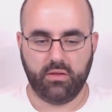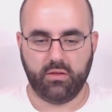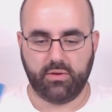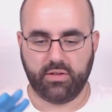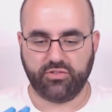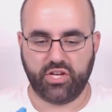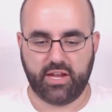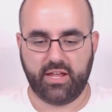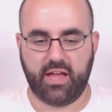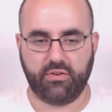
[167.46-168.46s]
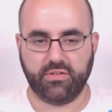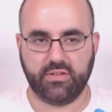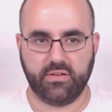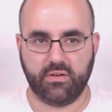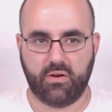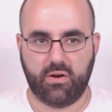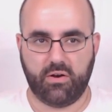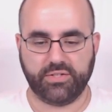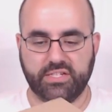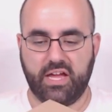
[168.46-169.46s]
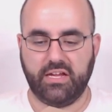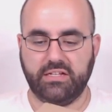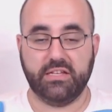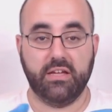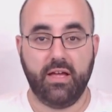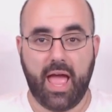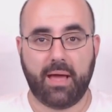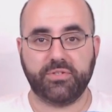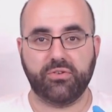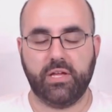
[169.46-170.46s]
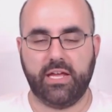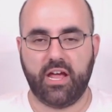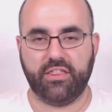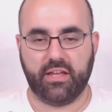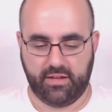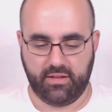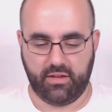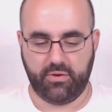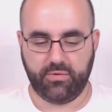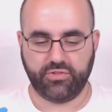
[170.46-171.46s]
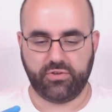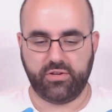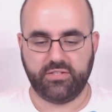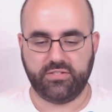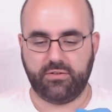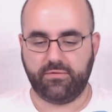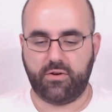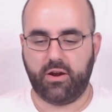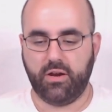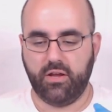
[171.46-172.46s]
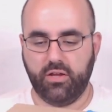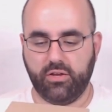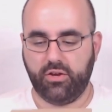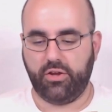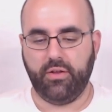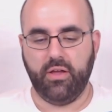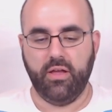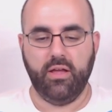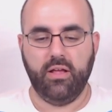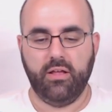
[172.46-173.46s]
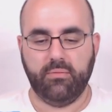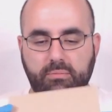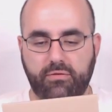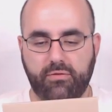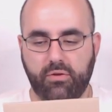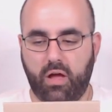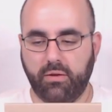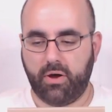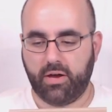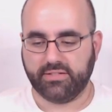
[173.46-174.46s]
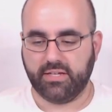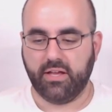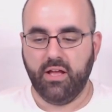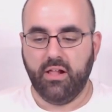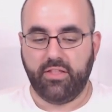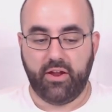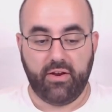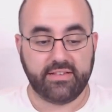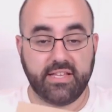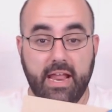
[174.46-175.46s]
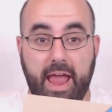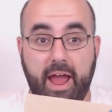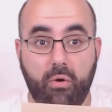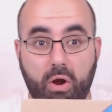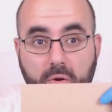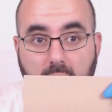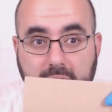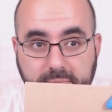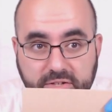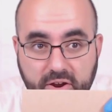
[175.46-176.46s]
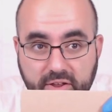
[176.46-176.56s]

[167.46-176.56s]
You can check it out, all sides. Absolutely nothing. Are you enjoying this so far? Good. Beautiful unboxing. There is an arrow. I am sorry.